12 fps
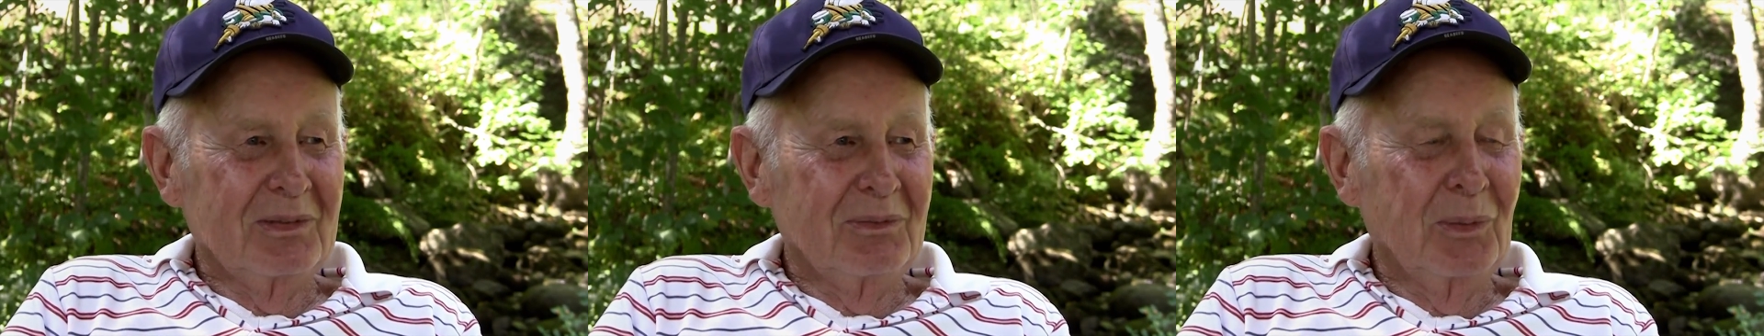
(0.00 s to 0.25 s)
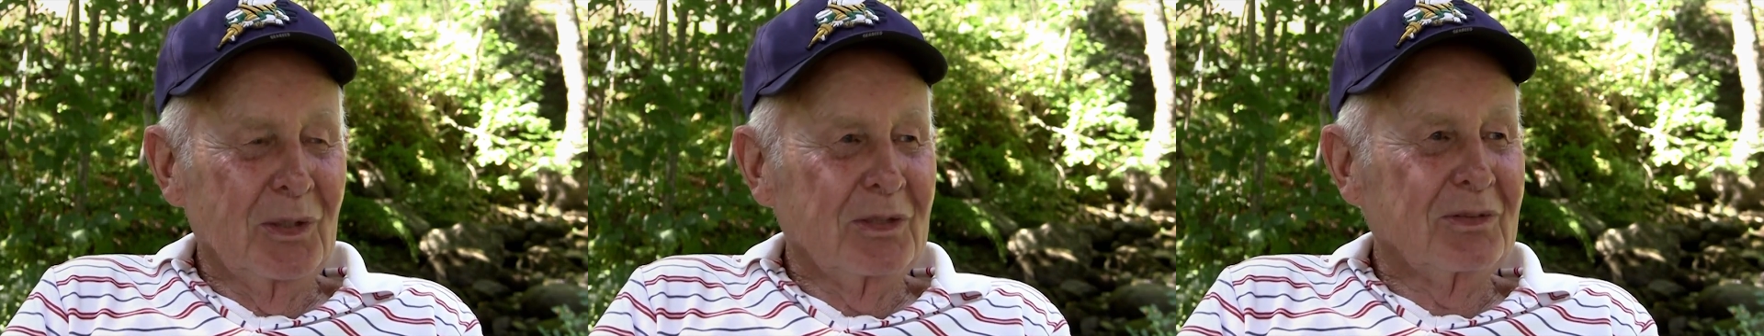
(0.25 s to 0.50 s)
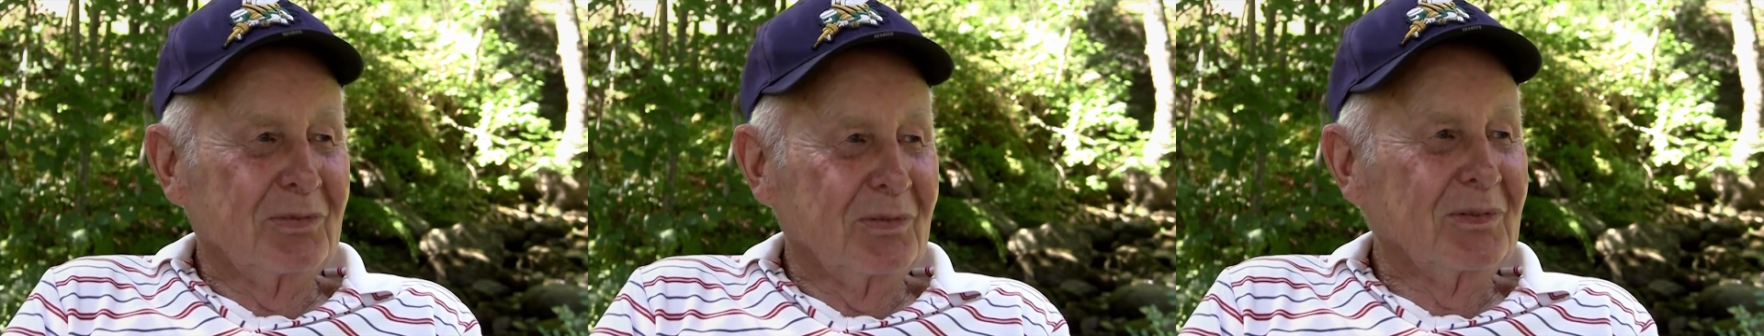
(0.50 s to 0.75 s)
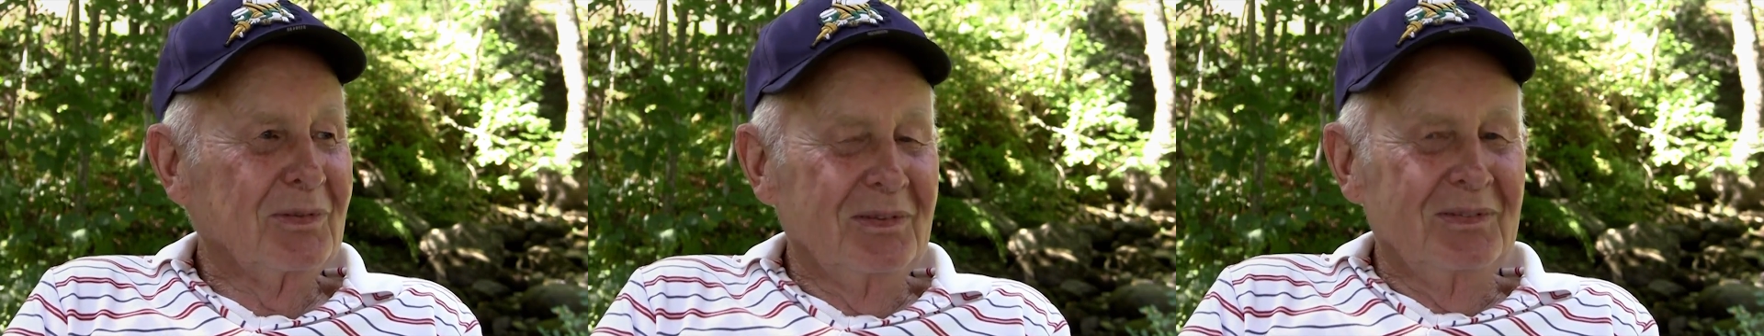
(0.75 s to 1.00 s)
that worked
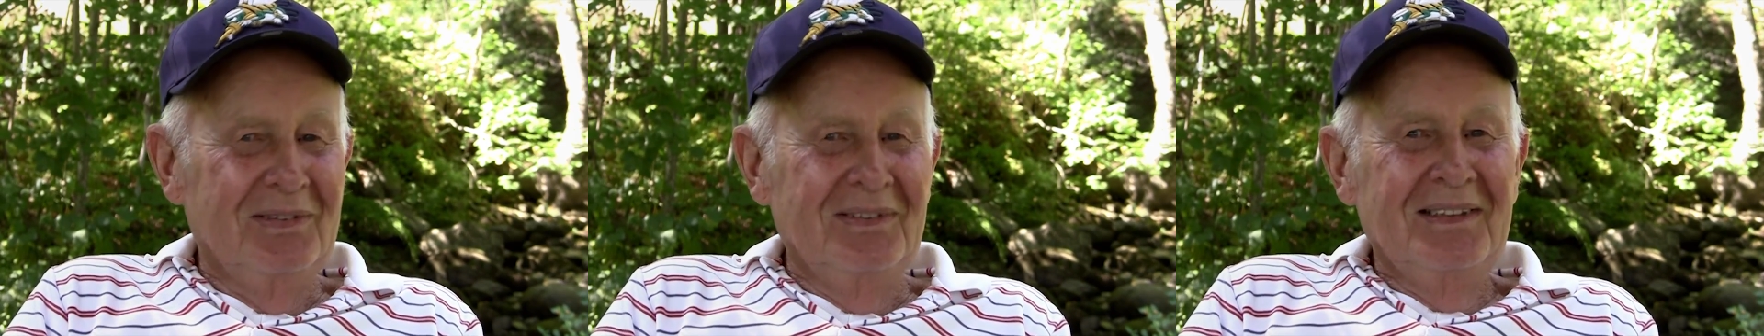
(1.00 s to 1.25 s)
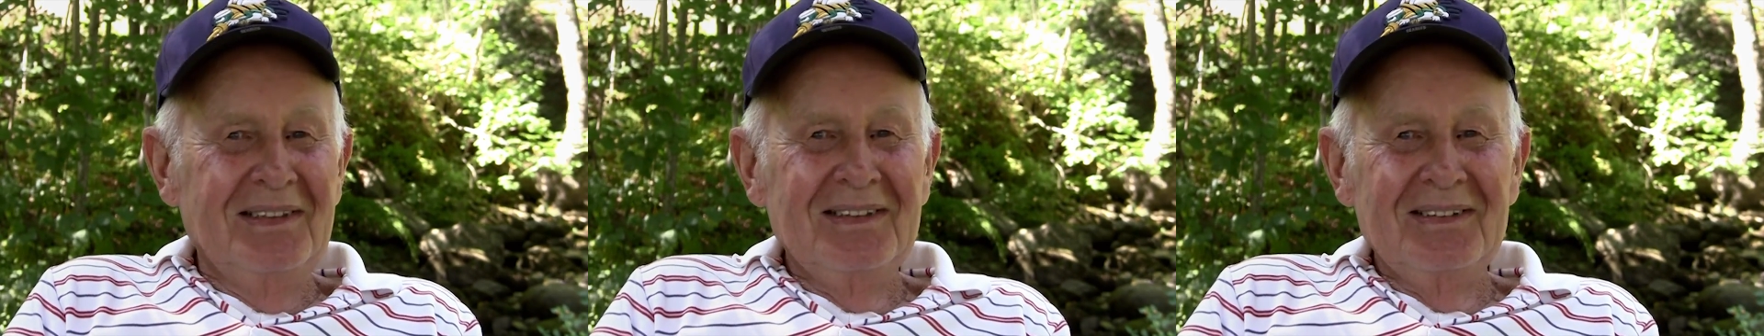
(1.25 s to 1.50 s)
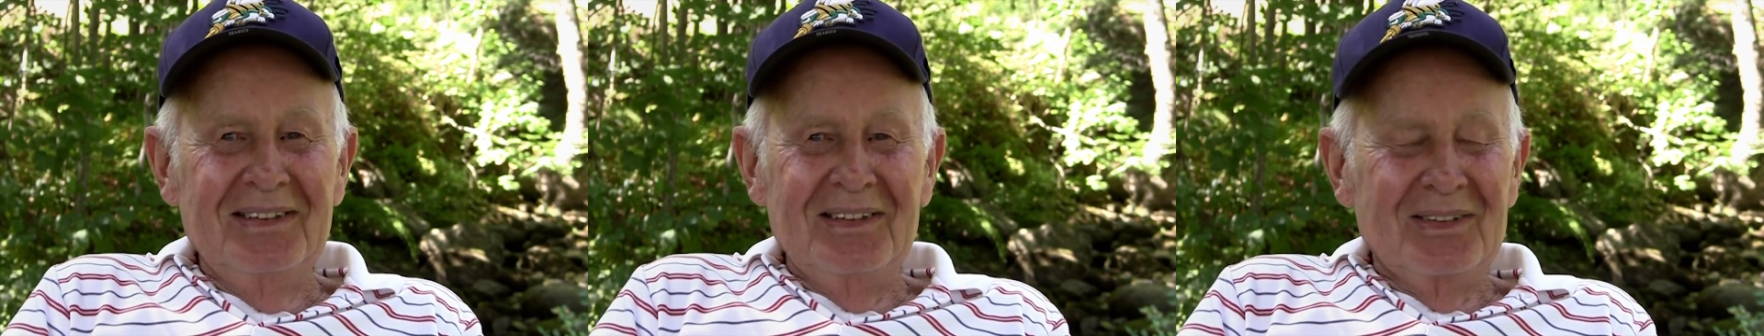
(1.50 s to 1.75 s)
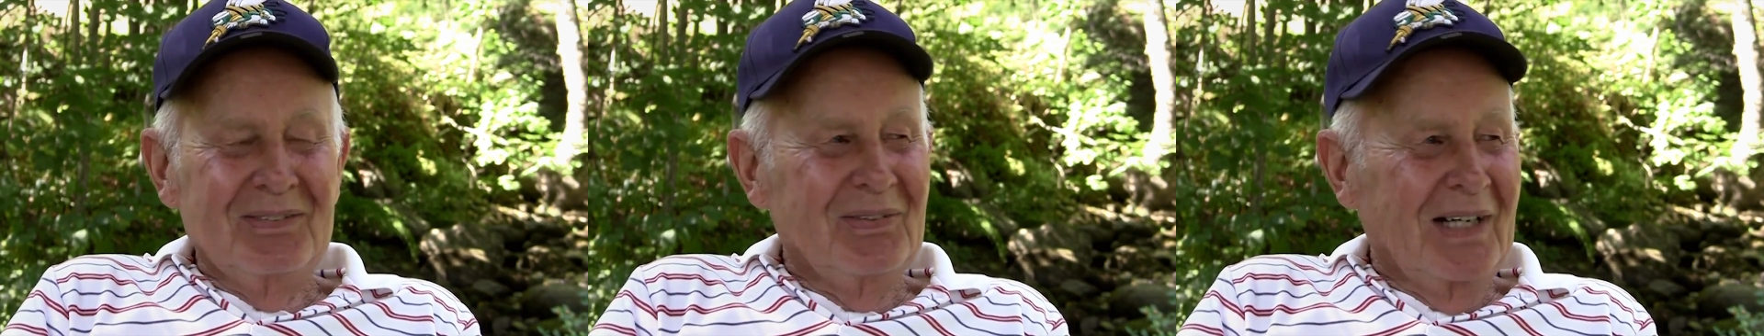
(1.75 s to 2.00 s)
for,
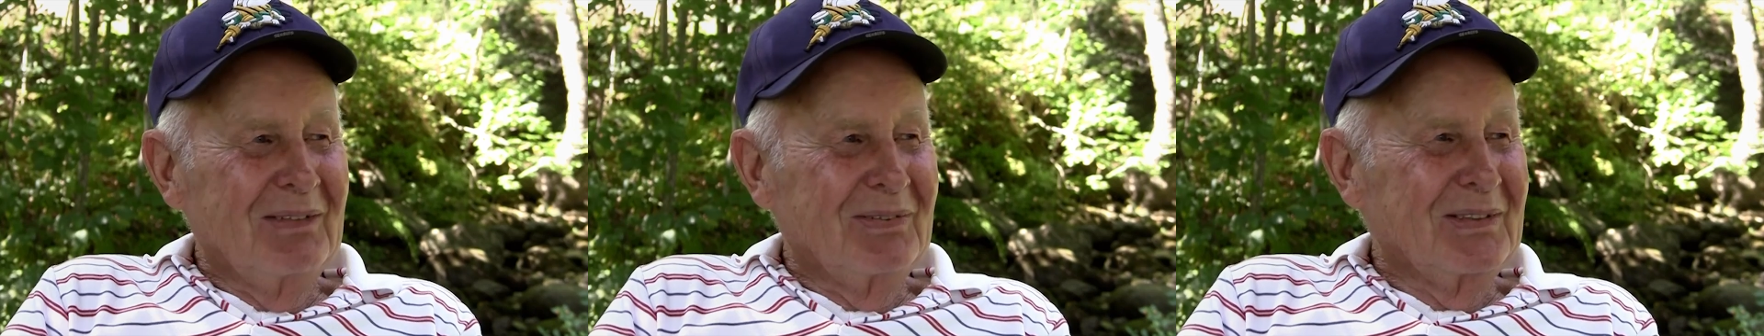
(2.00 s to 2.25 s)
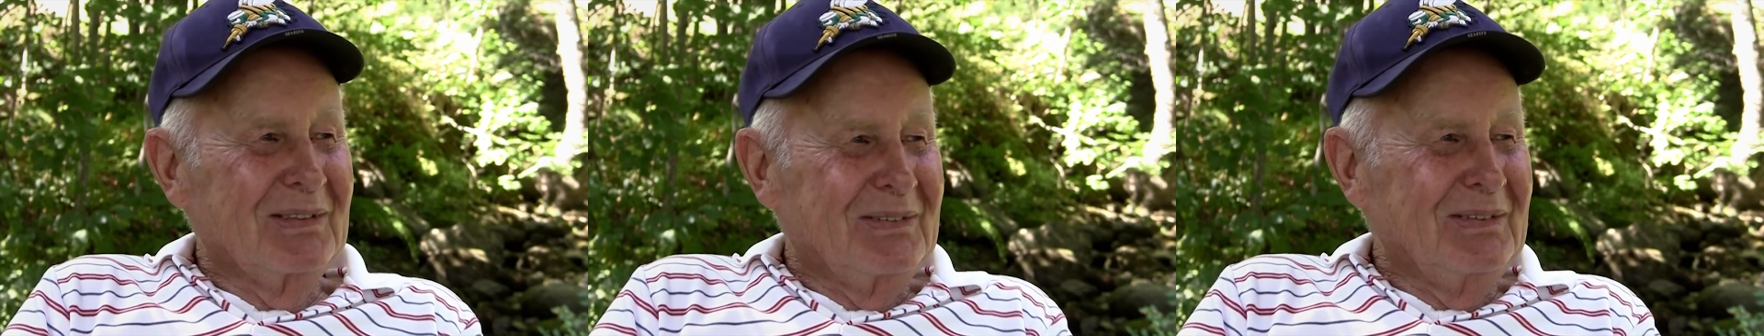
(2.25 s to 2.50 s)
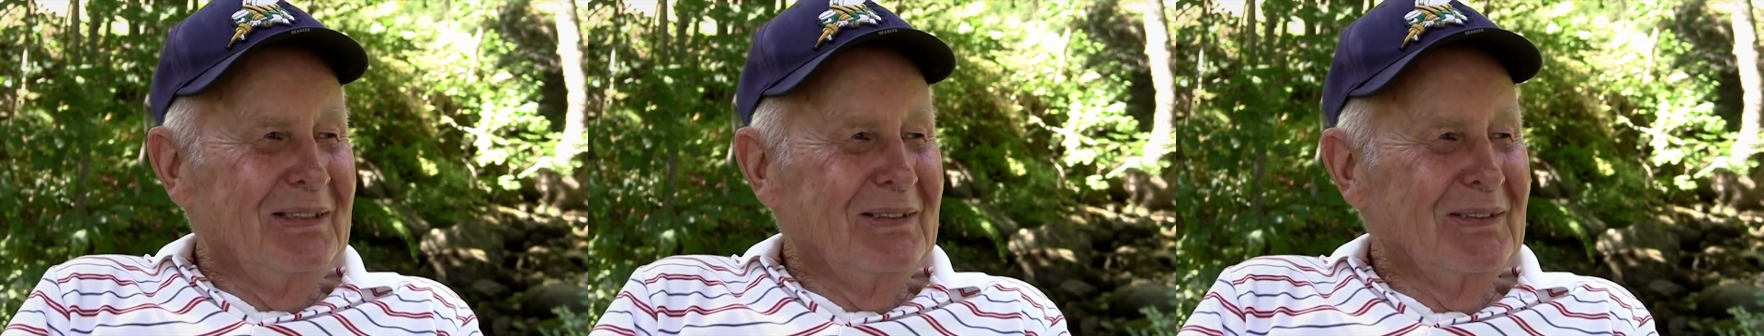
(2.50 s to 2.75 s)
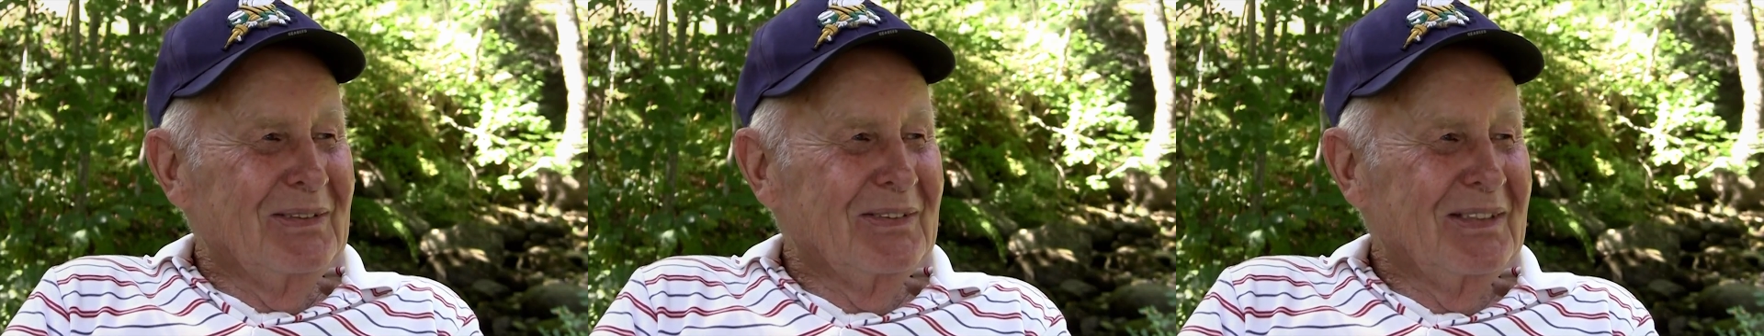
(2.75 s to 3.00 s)
5, 6
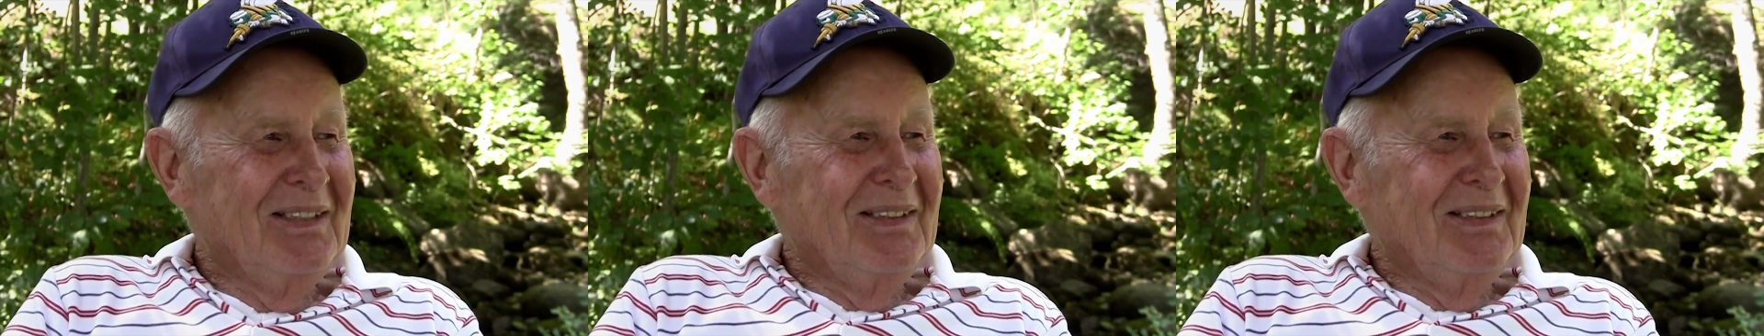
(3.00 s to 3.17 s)
years.